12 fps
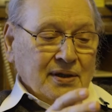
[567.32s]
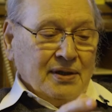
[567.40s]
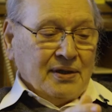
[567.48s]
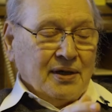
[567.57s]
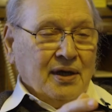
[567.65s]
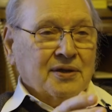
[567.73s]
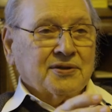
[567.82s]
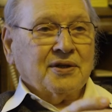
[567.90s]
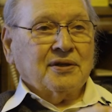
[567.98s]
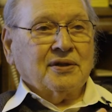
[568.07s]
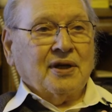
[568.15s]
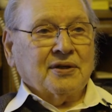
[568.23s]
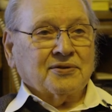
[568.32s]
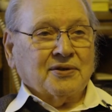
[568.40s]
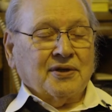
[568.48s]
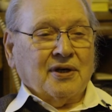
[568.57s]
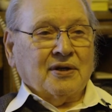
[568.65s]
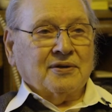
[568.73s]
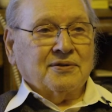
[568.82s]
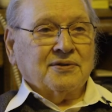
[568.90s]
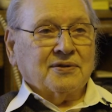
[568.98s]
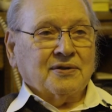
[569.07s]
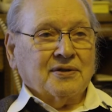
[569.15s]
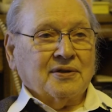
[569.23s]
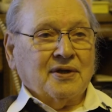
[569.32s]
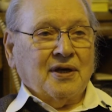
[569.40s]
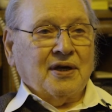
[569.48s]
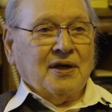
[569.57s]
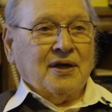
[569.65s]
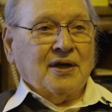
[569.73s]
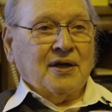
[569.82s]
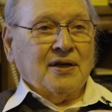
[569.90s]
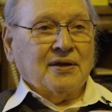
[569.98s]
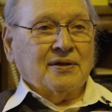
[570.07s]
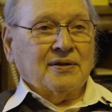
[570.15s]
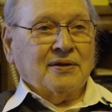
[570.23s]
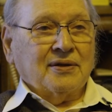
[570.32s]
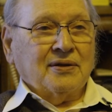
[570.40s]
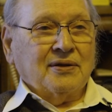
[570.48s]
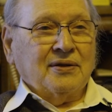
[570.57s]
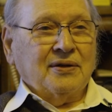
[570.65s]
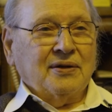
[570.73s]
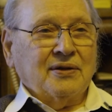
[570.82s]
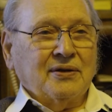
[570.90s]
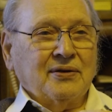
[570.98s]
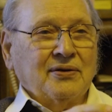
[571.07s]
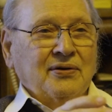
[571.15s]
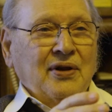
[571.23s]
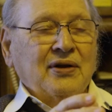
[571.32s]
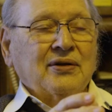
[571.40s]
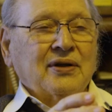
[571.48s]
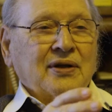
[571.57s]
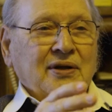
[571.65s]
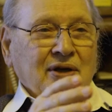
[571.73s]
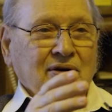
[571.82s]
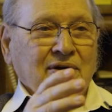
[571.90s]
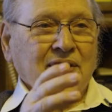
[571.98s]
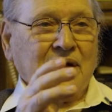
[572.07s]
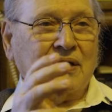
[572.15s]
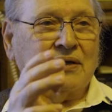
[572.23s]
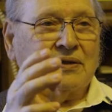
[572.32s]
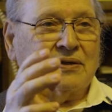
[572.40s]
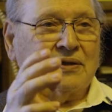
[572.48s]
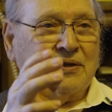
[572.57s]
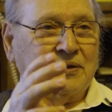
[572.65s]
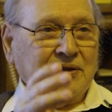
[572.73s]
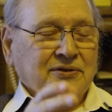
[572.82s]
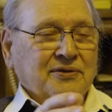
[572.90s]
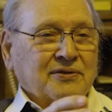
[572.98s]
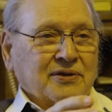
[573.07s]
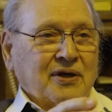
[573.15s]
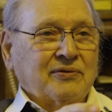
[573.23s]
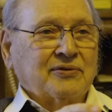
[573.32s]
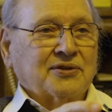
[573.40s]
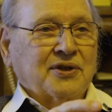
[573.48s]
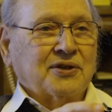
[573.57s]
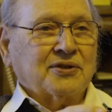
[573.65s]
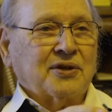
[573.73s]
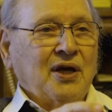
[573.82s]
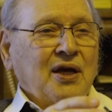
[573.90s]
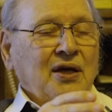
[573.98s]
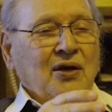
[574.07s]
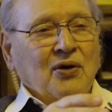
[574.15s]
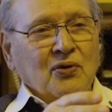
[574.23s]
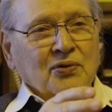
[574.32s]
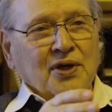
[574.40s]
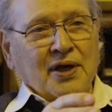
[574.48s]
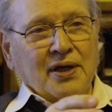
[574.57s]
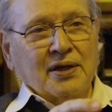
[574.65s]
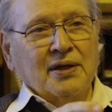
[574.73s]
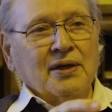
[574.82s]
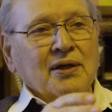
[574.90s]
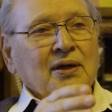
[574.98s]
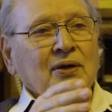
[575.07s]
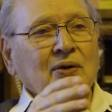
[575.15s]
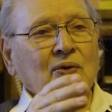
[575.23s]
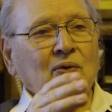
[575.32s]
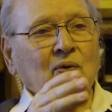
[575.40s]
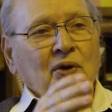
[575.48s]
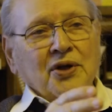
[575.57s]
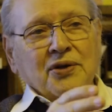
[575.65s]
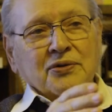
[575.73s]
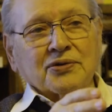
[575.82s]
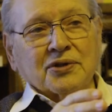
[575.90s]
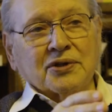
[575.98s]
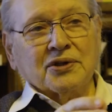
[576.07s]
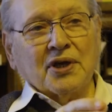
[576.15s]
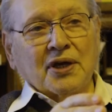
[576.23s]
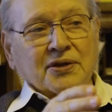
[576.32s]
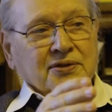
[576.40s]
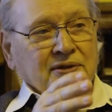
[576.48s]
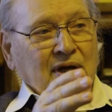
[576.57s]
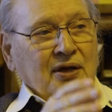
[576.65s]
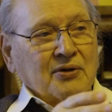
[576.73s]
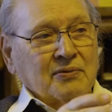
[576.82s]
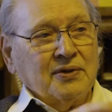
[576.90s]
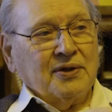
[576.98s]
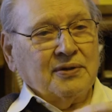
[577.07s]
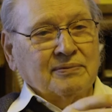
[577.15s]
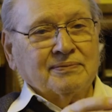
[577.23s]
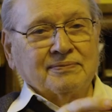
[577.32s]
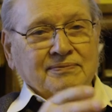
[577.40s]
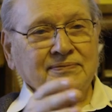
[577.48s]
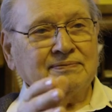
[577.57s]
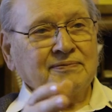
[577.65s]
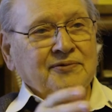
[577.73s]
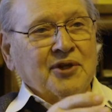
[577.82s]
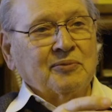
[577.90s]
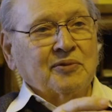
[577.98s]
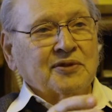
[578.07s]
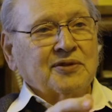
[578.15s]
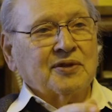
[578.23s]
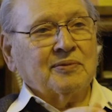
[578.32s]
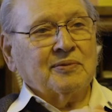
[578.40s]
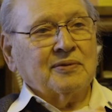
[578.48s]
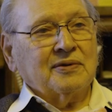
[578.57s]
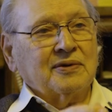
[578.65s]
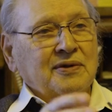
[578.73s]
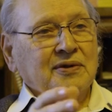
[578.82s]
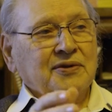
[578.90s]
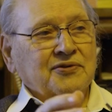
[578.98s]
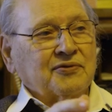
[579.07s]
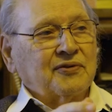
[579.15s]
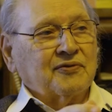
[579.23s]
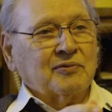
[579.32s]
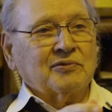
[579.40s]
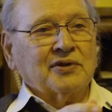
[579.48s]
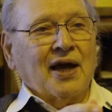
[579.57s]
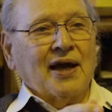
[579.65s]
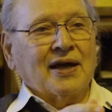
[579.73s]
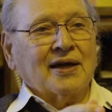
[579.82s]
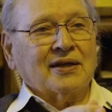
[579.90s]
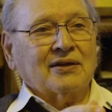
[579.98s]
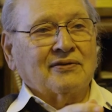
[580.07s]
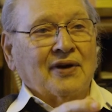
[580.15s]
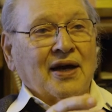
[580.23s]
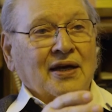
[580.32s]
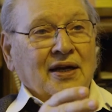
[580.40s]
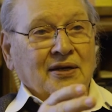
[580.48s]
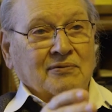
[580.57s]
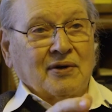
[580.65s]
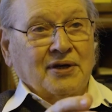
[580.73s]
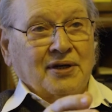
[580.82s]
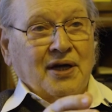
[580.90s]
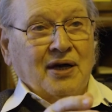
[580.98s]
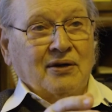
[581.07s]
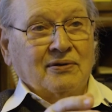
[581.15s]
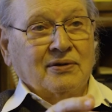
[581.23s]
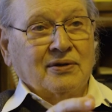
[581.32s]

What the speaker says: He got his $10,000, and then they carried on an additional conversation. "Okay, what do you suggest? How do we keep this industry from dying on the vine like right now?"